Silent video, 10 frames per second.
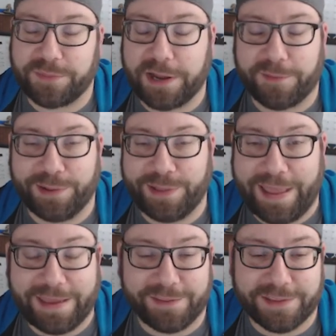I'm not going to be able
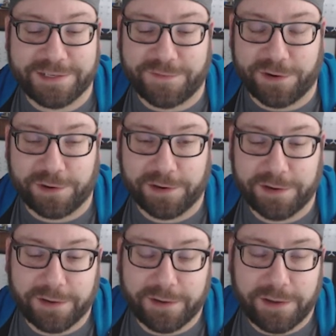to handle this for,
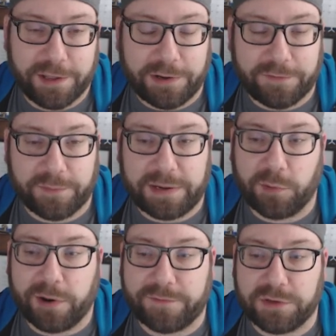you know, however many
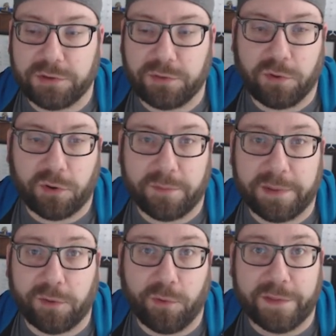more I have to do. Or I'm
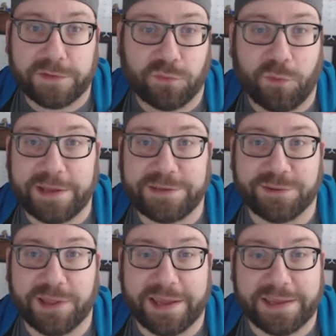like, whoa, that's way
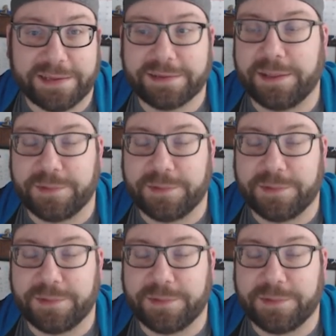too light.